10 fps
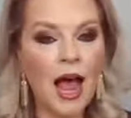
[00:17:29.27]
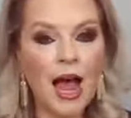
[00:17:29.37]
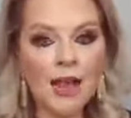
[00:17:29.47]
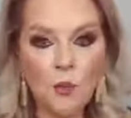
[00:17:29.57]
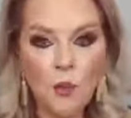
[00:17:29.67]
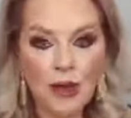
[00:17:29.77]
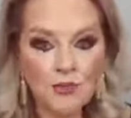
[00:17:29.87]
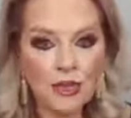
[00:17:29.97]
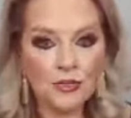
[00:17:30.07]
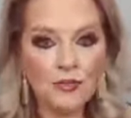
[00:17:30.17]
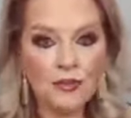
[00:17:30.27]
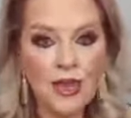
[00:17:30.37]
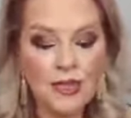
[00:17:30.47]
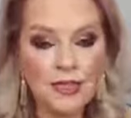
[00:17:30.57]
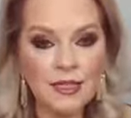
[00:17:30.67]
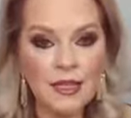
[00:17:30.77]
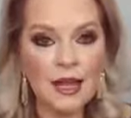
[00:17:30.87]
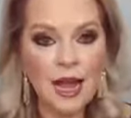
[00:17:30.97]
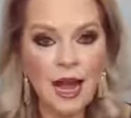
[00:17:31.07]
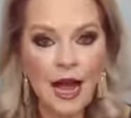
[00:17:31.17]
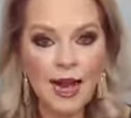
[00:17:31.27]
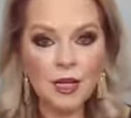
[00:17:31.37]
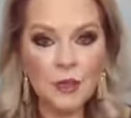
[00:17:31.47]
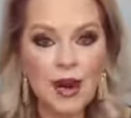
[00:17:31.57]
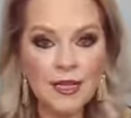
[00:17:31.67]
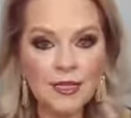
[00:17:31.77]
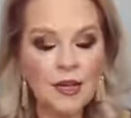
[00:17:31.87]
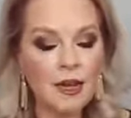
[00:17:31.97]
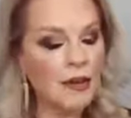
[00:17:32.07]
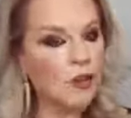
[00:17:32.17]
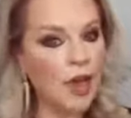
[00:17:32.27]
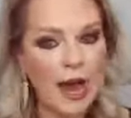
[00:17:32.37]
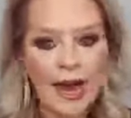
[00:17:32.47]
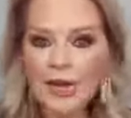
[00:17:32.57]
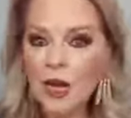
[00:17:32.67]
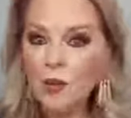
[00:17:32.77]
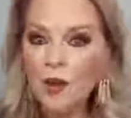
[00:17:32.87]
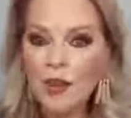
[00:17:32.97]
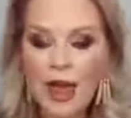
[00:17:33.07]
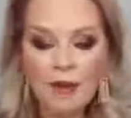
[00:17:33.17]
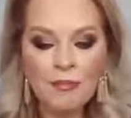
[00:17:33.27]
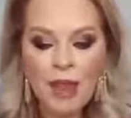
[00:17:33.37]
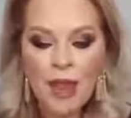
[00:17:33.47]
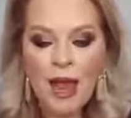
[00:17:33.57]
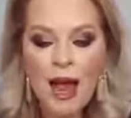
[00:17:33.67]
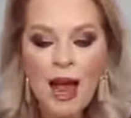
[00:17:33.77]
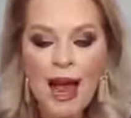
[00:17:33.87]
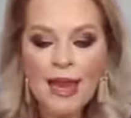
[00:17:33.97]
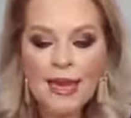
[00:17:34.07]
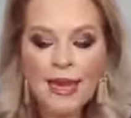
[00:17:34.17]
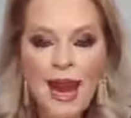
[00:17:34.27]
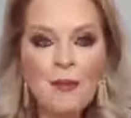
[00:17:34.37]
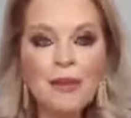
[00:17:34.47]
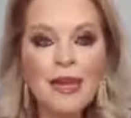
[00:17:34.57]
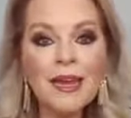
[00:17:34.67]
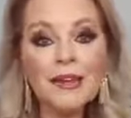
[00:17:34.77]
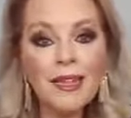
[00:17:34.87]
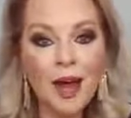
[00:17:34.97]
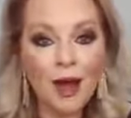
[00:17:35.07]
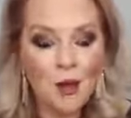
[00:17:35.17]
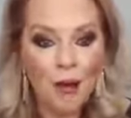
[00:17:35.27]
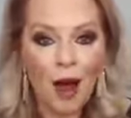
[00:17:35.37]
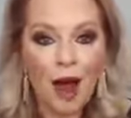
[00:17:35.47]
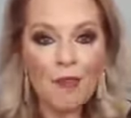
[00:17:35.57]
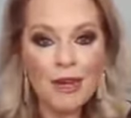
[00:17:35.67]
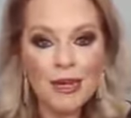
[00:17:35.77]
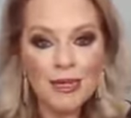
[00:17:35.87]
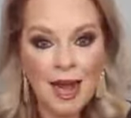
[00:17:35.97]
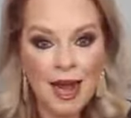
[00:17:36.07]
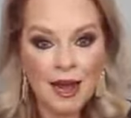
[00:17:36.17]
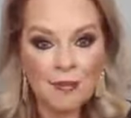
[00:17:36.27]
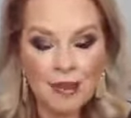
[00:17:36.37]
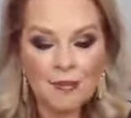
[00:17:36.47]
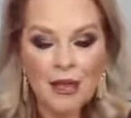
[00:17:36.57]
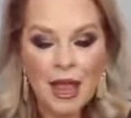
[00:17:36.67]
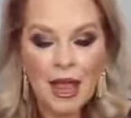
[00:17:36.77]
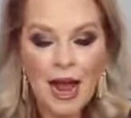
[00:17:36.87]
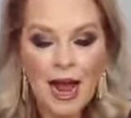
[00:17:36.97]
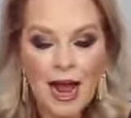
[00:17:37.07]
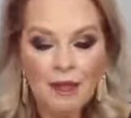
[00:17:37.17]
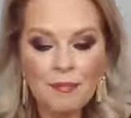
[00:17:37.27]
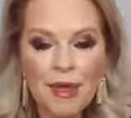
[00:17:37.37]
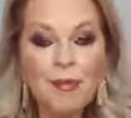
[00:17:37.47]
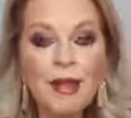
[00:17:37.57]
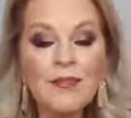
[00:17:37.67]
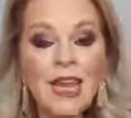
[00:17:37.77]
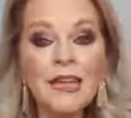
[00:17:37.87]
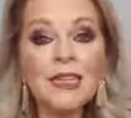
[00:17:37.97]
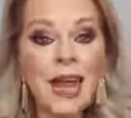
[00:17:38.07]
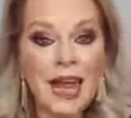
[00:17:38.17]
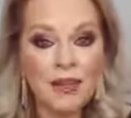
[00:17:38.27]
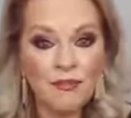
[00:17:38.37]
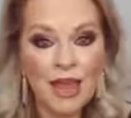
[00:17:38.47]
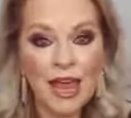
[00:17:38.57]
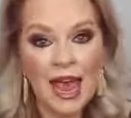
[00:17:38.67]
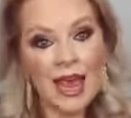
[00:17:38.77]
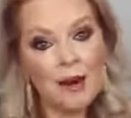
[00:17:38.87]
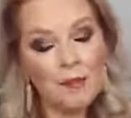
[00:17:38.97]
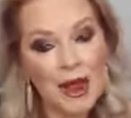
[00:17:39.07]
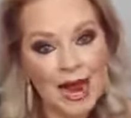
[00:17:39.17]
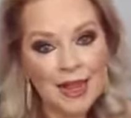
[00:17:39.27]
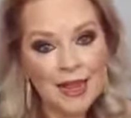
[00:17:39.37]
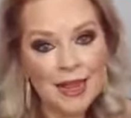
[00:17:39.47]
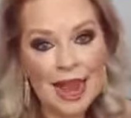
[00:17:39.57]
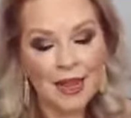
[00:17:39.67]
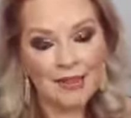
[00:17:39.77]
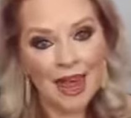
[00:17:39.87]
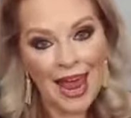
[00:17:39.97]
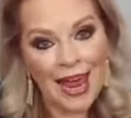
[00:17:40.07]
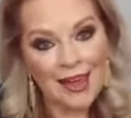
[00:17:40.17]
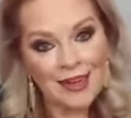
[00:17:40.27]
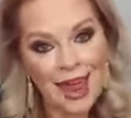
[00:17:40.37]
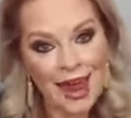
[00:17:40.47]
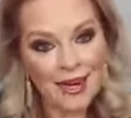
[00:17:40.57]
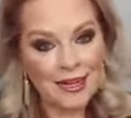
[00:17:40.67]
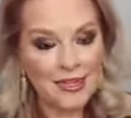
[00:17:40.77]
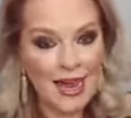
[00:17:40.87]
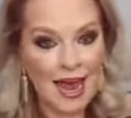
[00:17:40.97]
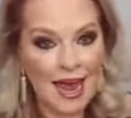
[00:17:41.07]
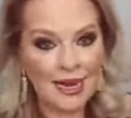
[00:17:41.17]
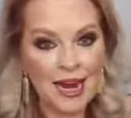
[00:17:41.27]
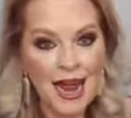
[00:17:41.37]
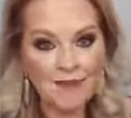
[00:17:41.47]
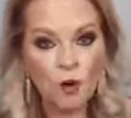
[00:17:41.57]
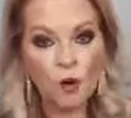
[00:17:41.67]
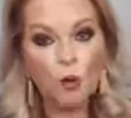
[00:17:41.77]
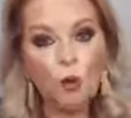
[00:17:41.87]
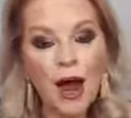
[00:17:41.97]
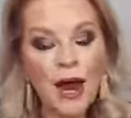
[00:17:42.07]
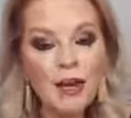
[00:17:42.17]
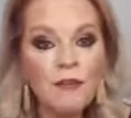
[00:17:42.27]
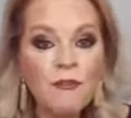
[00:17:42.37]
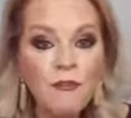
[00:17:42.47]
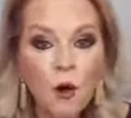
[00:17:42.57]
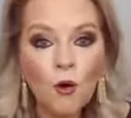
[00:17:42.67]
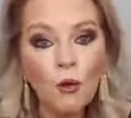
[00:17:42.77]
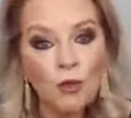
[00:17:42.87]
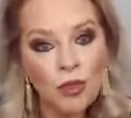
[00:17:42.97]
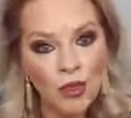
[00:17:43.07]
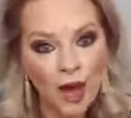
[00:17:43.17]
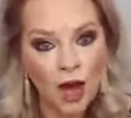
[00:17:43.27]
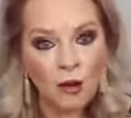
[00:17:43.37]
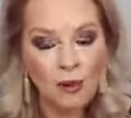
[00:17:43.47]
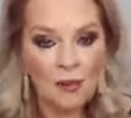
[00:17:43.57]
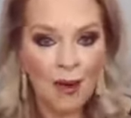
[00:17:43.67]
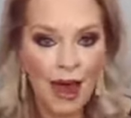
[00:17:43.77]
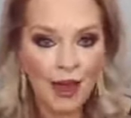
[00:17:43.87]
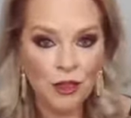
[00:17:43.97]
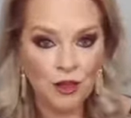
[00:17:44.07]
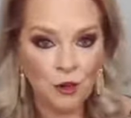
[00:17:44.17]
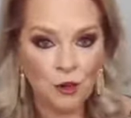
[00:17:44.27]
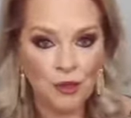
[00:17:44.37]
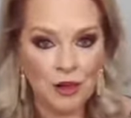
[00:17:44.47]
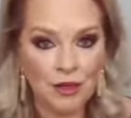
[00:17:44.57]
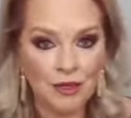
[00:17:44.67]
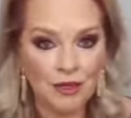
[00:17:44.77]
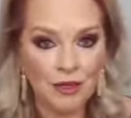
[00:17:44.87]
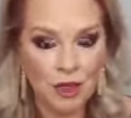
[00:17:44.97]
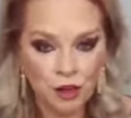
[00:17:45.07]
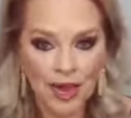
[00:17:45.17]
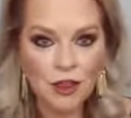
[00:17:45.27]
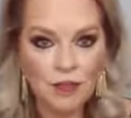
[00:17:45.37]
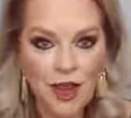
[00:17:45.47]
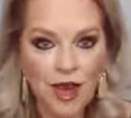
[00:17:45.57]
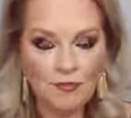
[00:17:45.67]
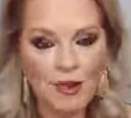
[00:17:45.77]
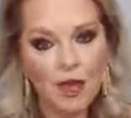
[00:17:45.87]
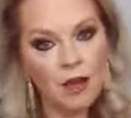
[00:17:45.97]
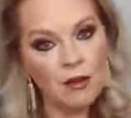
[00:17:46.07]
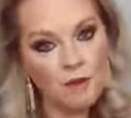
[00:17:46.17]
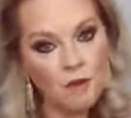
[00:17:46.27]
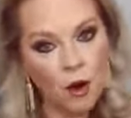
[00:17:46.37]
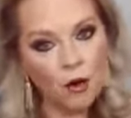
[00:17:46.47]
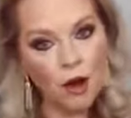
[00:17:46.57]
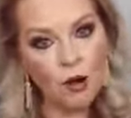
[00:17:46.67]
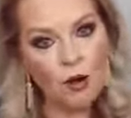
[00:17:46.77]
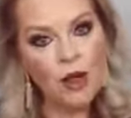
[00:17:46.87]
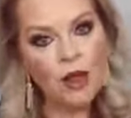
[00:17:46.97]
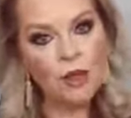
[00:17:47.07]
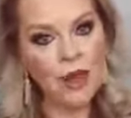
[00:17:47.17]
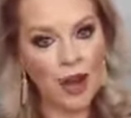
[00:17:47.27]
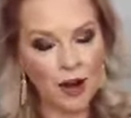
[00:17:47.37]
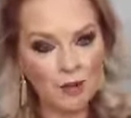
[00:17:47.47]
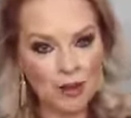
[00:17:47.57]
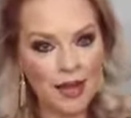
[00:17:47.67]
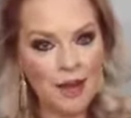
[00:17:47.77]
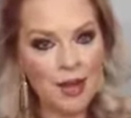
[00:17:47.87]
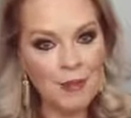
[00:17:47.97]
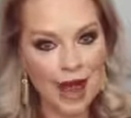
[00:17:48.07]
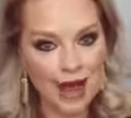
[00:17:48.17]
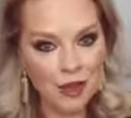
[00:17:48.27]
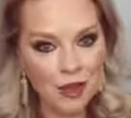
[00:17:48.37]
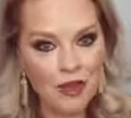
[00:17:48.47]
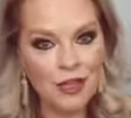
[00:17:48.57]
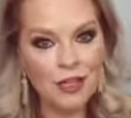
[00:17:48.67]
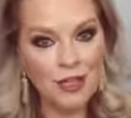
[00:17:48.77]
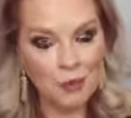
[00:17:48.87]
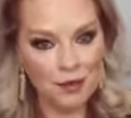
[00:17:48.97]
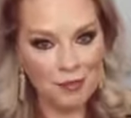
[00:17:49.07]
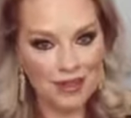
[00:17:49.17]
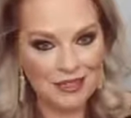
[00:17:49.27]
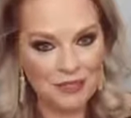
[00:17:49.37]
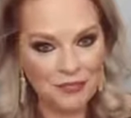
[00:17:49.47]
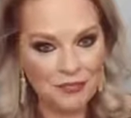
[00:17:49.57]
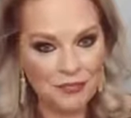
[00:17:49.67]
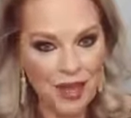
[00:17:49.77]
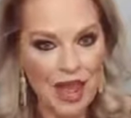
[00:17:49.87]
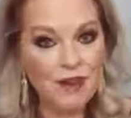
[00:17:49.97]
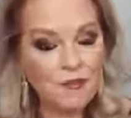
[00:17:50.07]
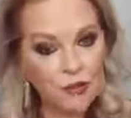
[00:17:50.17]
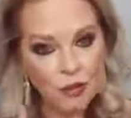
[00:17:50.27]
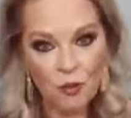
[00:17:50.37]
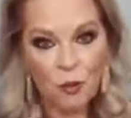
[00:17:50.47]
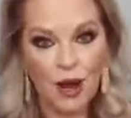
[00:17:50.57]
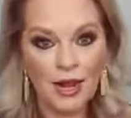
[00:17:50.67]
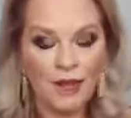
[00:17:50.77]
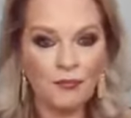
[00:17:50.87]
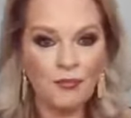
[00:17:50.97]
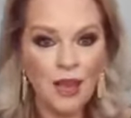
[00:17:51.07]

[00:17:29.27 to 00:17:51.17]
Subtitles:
Icewave to the feet, hydrate, checking in with them. I cannot begin to tell you how many times people have done life at a pain scale of 8, 9, and 10, and after one phototherapy patch treatment. Did you catch that? Phototherapy patch treatment. After just once.